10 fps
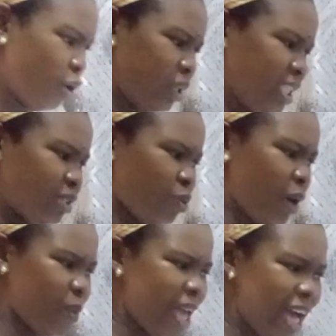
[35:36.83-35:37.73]
this is
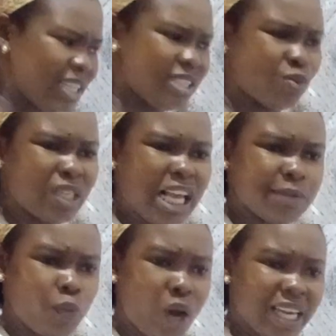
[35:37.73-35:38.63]
where we are, this is what
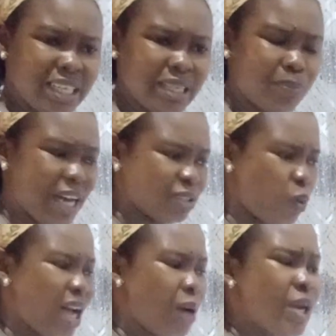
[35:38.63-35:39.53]
has been working in the past,
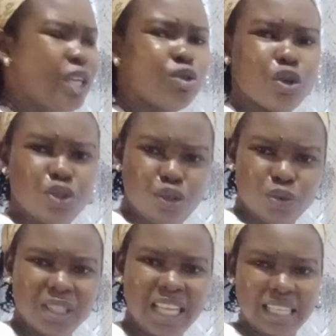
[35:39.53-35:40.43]
what can we
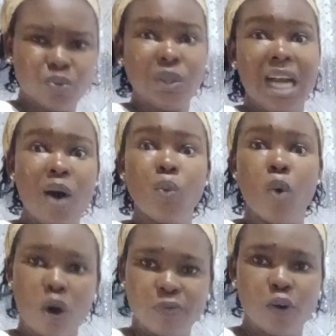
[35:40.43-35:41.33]
introduce that will now
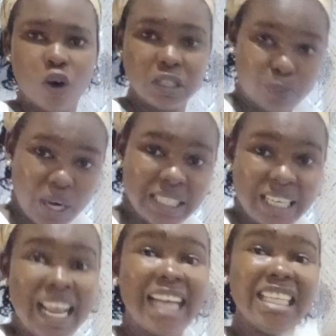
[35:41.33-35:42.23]
work for us
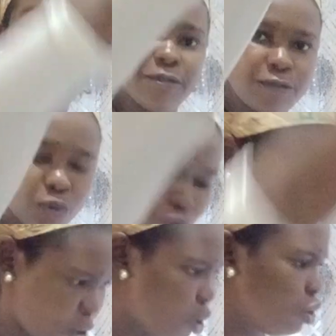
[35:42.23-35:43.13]
presently and in the
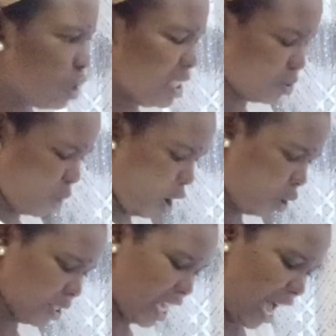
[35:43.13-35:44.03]
future. So this is where
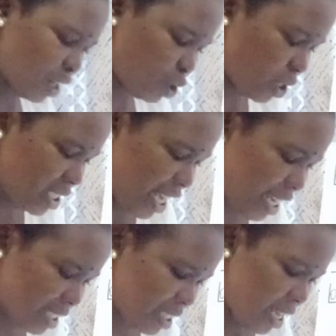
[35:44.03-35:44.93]
all the action
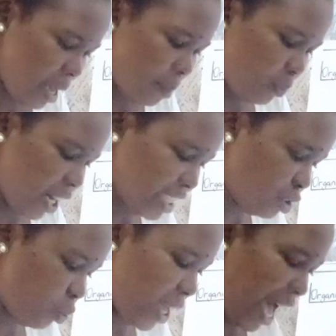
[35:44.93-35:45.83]
takes
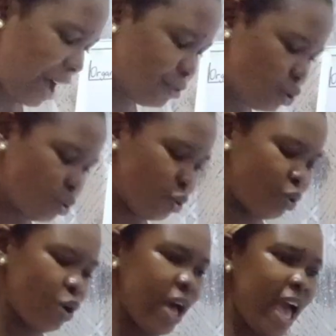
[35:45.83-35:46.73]
place. Do we have
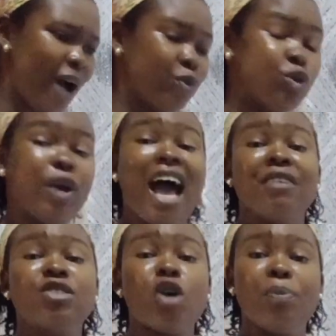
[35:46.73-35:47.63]

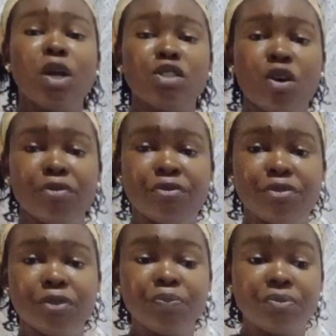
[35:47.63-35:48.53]
surplus
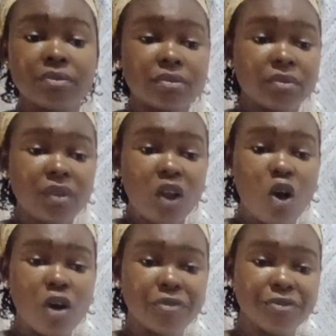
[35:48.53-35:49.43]

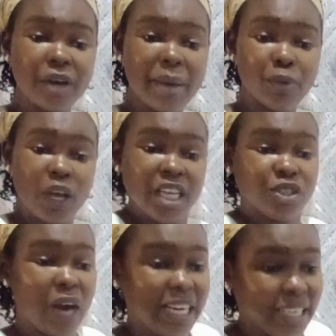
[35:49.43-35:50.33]
of
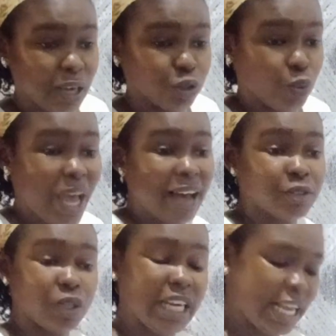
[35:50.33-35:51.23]
employees right now? Do we
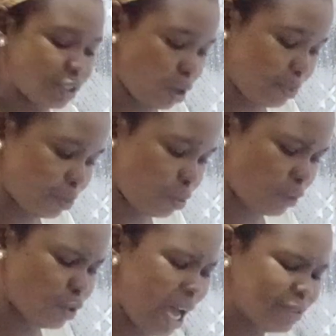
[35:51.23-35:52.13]
have to lay some
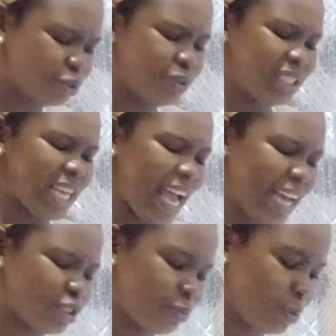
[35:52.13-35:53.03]
people off? Do you have to
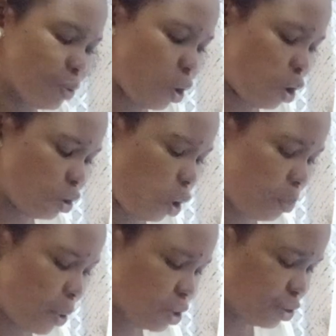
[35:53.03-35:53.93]
retire some people
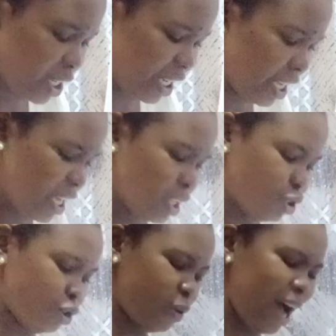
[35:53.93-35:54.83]
compulsorily?
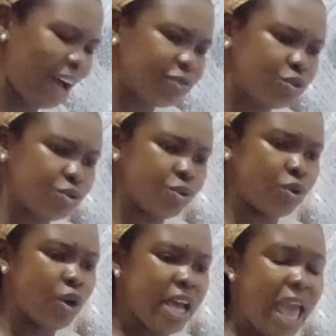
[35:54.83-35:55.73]
Do you have
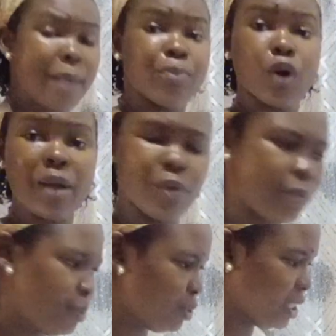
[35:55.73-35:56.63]
to employ
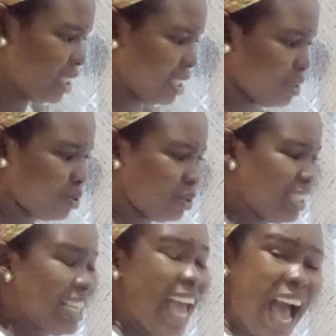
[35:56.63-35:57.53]
more people? This is
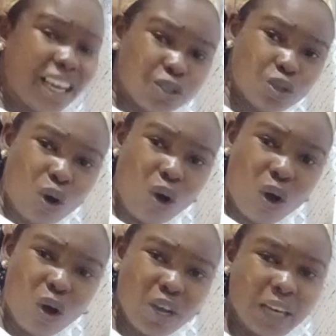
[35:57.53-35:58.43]
the action
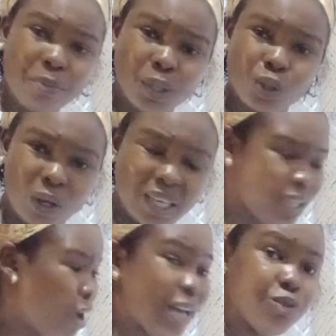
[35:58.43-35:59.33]
going on. You're not more
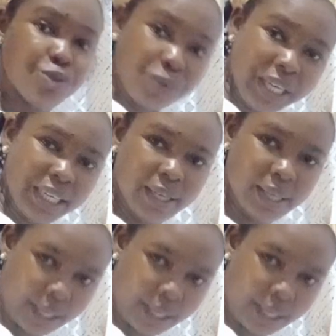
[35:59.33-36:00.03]
talking, you are doing